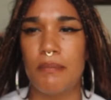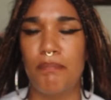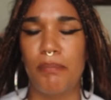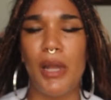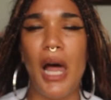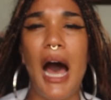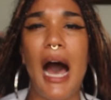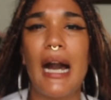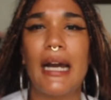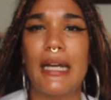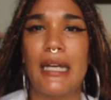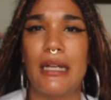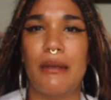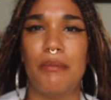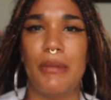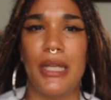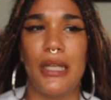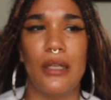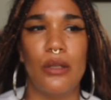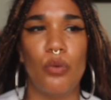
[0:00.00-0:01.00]
blocking
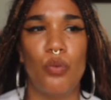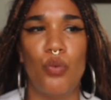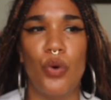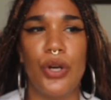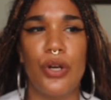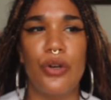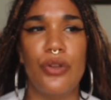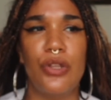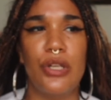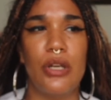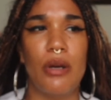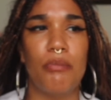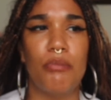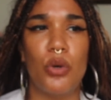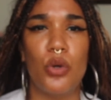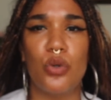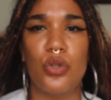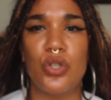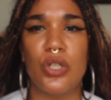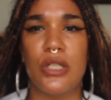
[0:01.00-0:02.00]
me? What are the
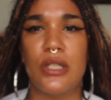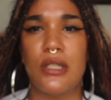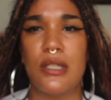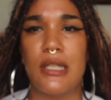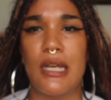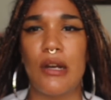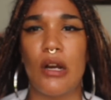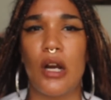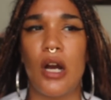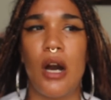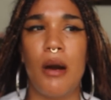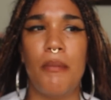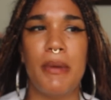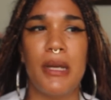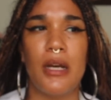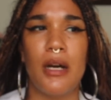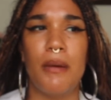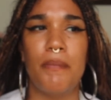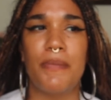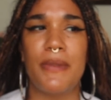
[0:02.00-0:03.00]
emotions that are
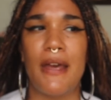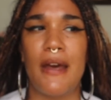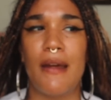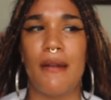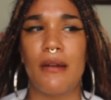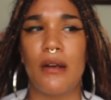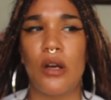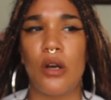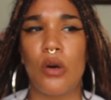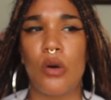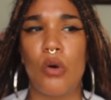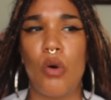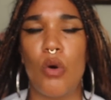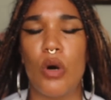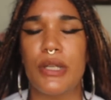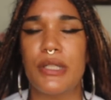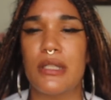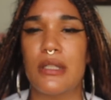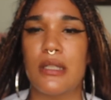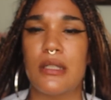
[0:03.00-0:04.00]
coming up that
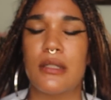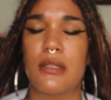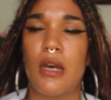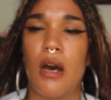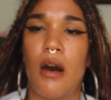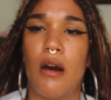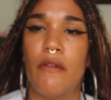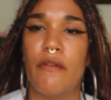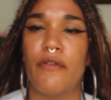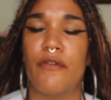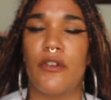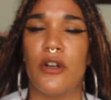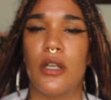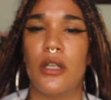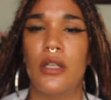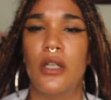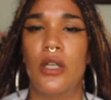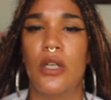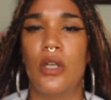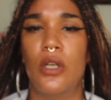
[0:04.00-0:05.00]
cause
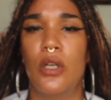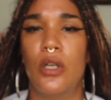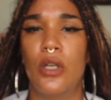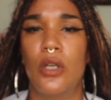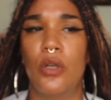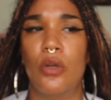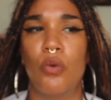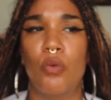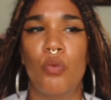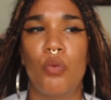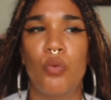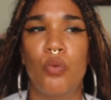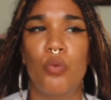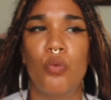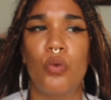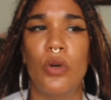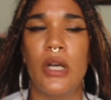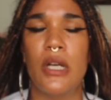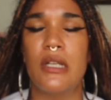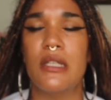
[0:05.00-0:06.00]
discomfort?
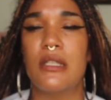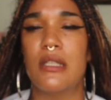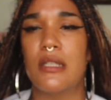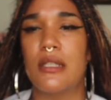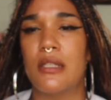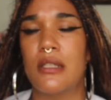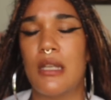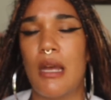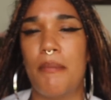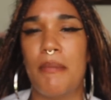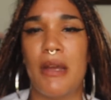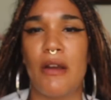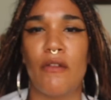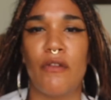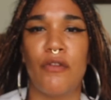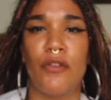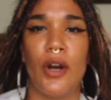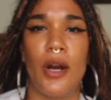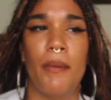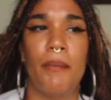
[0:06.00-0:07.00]
Where is this stemming
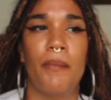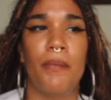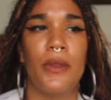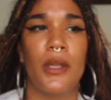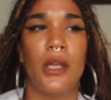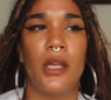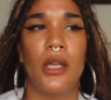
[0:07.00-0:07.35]
from?